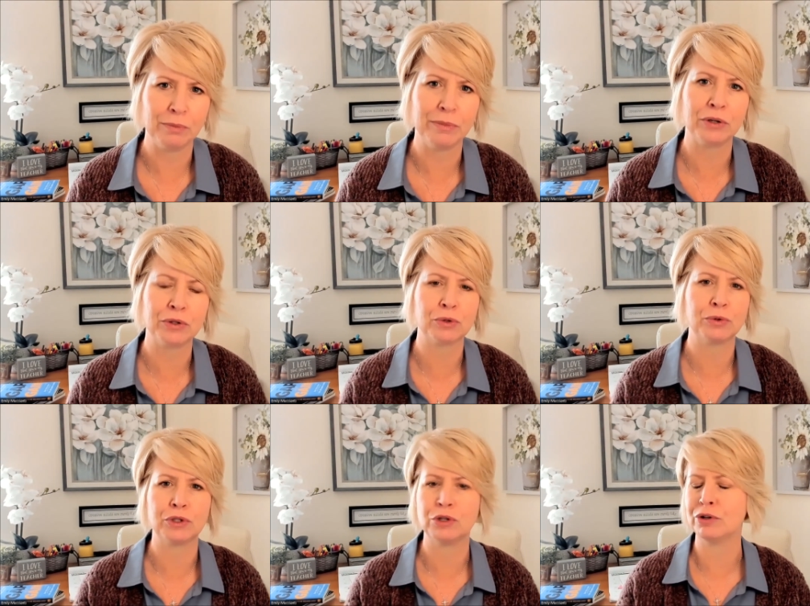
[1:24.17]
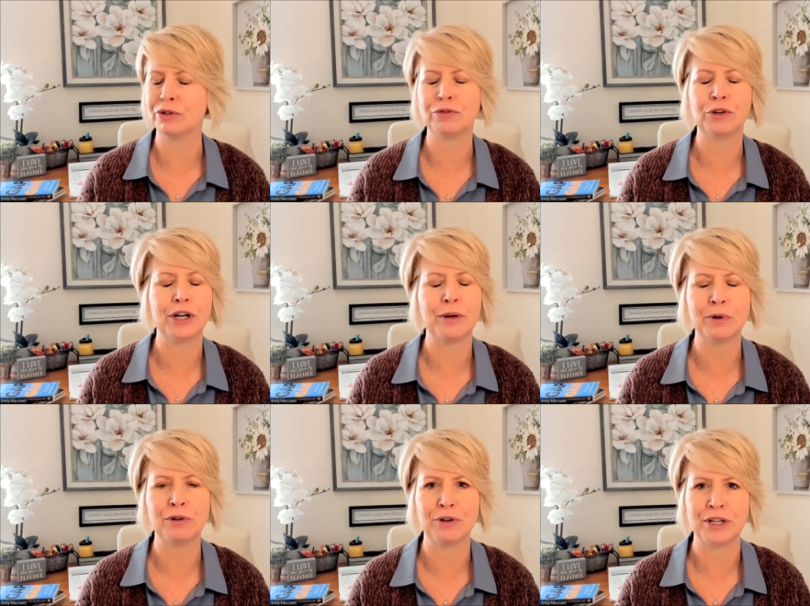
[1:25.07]
middle school students for a
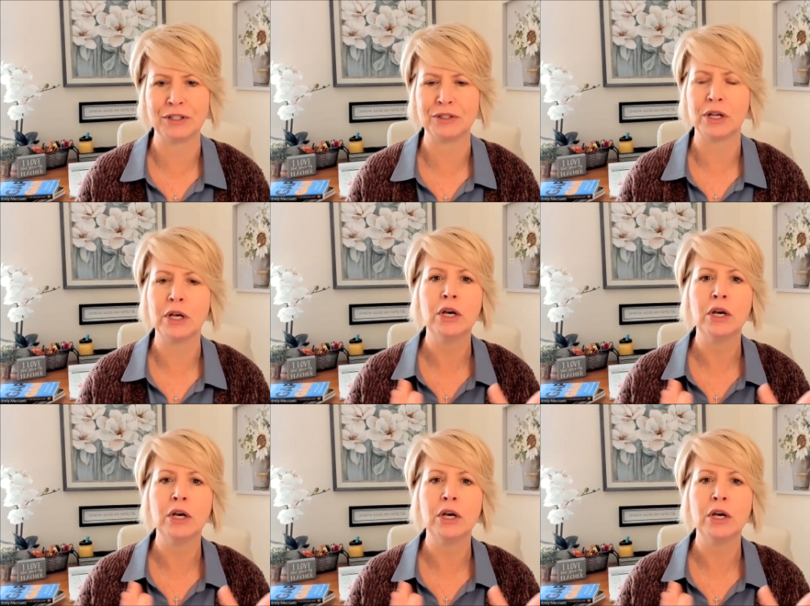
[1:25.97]
number of reasons.